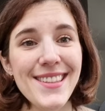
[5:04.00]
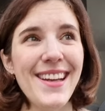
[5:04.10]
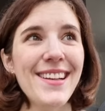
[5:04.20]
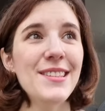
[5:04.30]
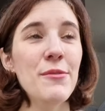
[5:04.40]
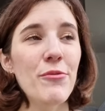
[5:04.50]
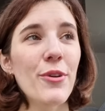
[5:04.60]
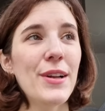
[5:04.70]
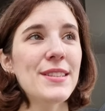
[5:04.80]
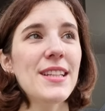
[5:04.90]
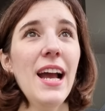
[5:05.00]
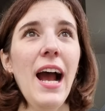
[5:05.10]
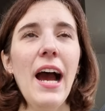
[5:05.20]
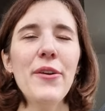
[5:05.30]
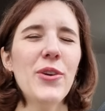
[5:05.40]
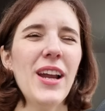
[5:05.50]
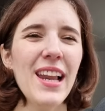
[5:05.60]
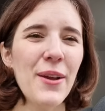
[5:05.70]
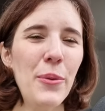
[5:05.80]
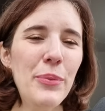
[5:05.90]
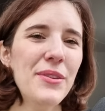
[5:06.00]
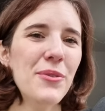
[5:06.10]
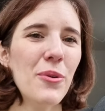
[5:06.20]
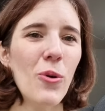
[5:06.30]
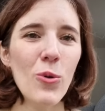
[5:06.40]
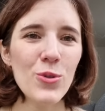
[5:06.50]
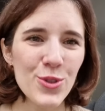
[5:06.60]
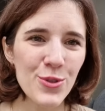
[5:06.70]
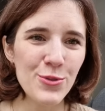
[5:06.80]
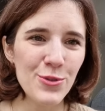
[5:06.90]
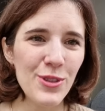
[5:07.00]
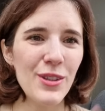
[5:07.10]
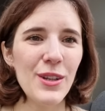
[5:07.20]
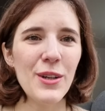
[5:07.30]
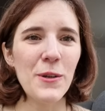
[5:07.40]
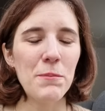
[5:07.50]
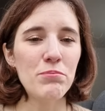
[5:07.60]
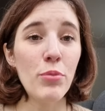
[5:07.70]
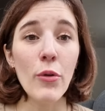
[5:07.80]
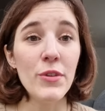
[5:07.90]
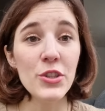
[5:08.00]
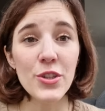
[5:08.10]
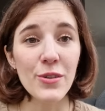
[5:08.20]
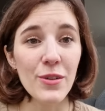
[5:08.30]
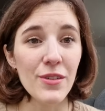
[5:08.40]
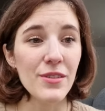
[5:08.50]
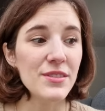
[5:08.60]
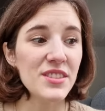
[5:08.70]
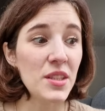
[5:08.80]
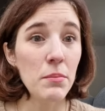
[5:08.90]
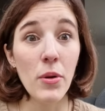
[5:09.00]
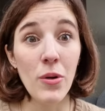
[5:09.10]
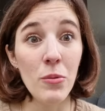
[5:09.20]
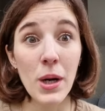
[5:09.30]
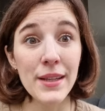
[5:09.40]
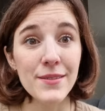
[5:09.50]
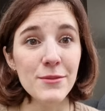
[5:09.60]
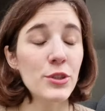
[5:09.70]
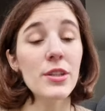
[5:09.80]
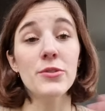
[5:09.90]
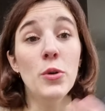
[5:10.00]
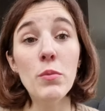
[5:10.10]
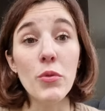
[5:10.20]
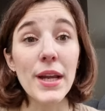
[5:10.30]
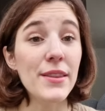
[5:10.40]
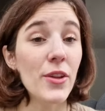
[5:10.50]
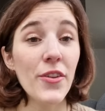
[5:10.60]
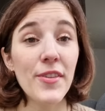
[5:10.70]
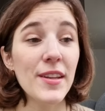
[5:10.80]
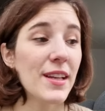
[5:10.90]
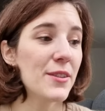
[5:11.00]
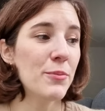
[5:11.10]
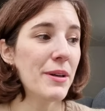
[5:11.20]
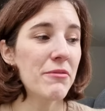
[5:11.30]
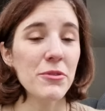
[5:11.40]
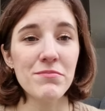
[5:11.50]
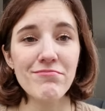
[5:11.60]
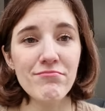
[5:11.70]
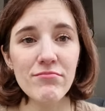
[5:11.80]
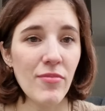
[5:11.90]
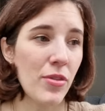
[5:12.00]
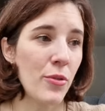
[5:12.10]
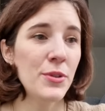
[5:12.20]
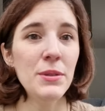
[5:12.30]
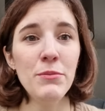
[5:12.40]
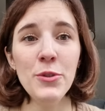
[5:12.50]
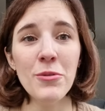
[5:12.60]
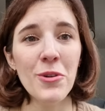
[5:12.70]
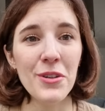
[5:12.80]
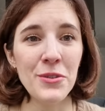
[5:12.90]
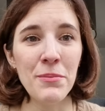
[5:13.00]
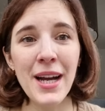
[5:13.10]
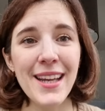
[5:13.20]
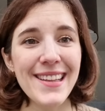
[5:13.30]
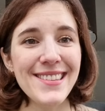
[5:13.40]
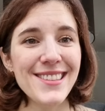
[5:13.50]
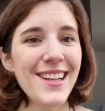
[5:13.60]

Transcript: and in France, I don't know, I like a bit the old school, provincial, simple one, which has no brand, nothing, and you buy for 30 euro on the market.